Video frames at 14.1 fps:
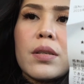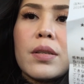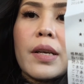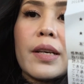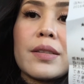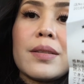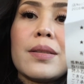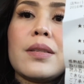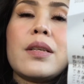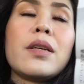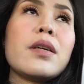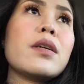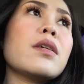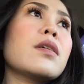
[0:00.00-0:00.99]
next
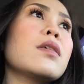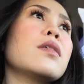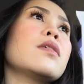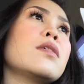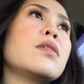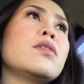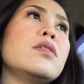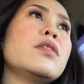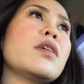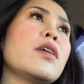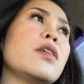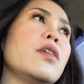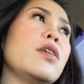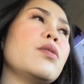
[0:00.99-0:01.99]
year,
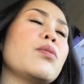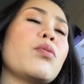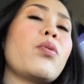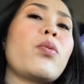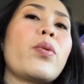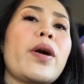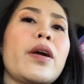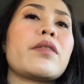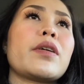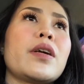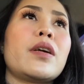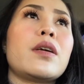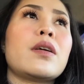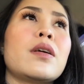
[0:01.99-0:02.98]
January.